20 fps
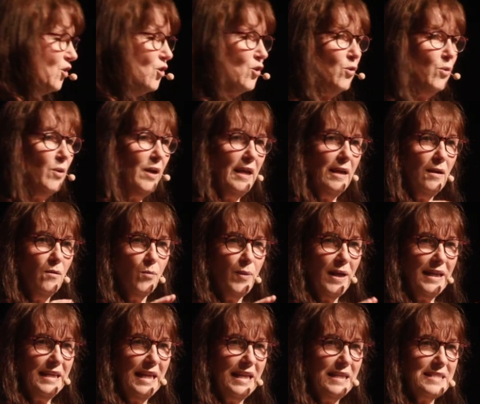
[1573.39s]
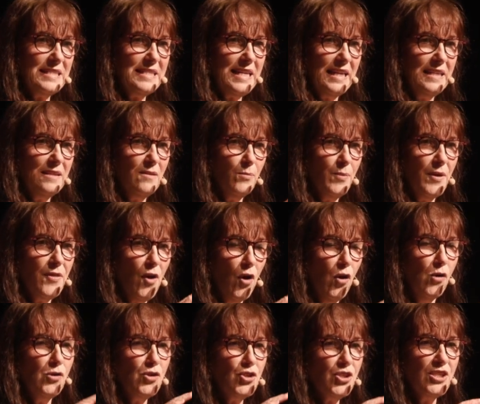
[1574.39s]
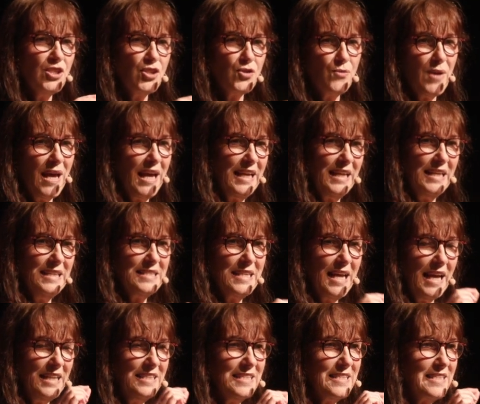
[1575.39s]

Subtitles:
When it said, with oceans rise,